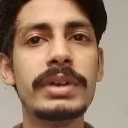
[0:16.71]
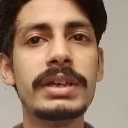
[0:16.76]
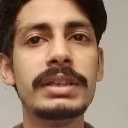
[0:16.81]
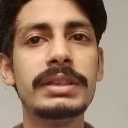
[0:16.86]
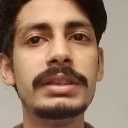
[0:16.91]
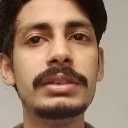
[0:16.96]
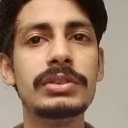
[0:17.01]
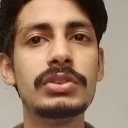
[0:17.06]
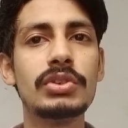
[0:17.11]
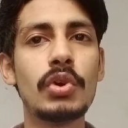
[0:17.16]

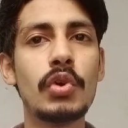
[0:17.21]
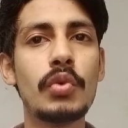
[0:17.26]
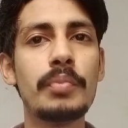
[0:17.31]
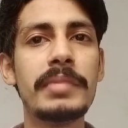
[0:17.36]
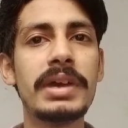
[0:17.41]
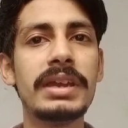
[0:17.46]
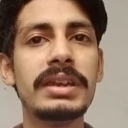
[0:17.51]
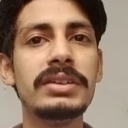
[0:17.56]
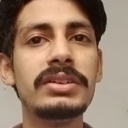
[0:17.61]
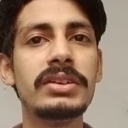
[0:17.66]
with so
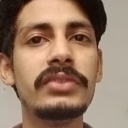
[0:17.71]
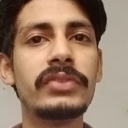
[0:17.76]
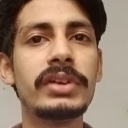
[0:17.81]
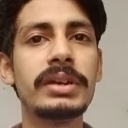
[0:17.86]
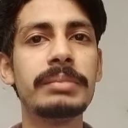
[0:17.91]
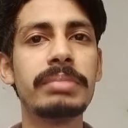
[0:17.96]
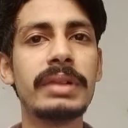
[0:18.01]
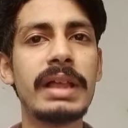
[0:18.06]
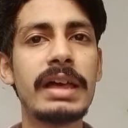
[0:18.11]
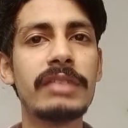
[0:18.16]
many
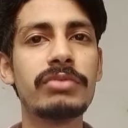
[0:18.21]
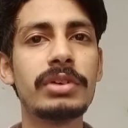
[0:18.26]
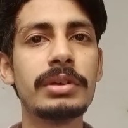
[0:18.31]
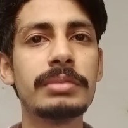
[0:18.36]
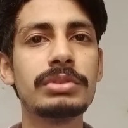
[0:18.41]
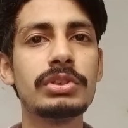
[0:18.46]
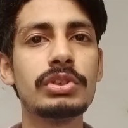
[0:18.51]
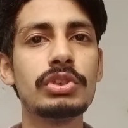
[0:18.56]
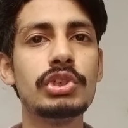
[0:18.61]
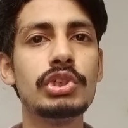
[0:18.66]
different
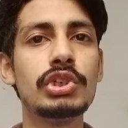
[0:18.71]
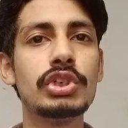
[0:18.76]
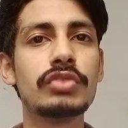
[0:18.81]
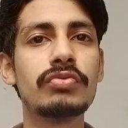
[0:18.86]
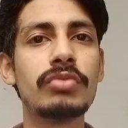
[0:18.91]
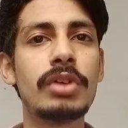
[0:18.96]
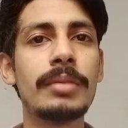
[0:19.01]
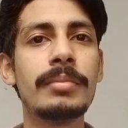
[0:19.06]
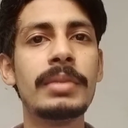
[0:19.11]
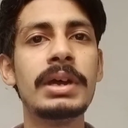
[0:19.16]
platforms to
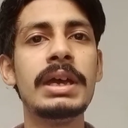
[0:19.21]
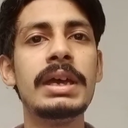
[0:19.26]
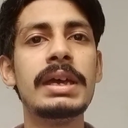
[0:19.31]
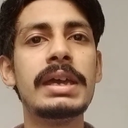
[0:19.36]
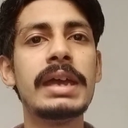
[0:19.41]
choose from